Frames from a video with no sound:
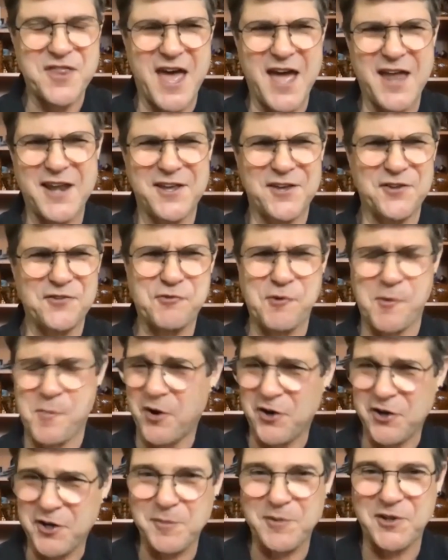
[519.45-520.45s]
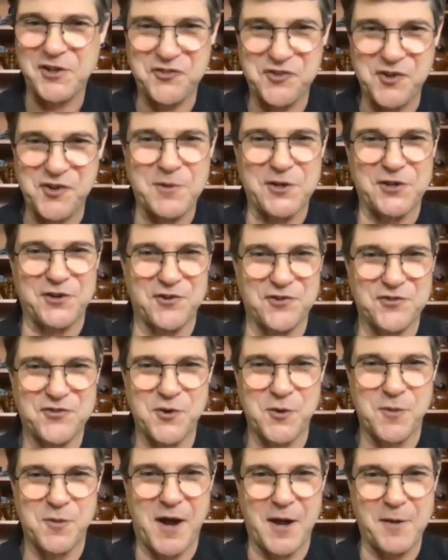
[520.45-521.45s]
that is remarkably similar
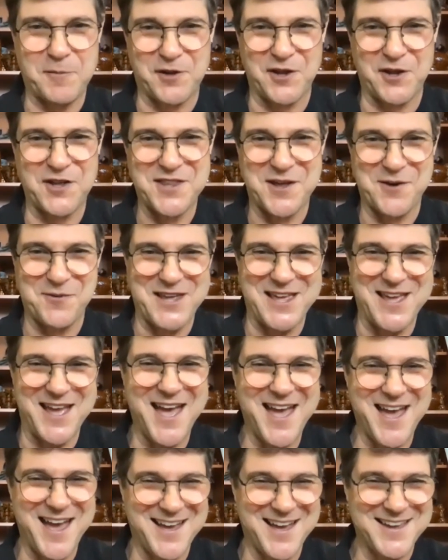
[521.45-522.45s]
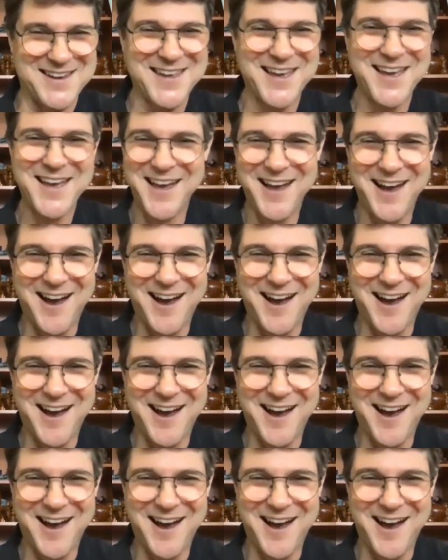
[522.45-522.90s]
to a pipeline that we had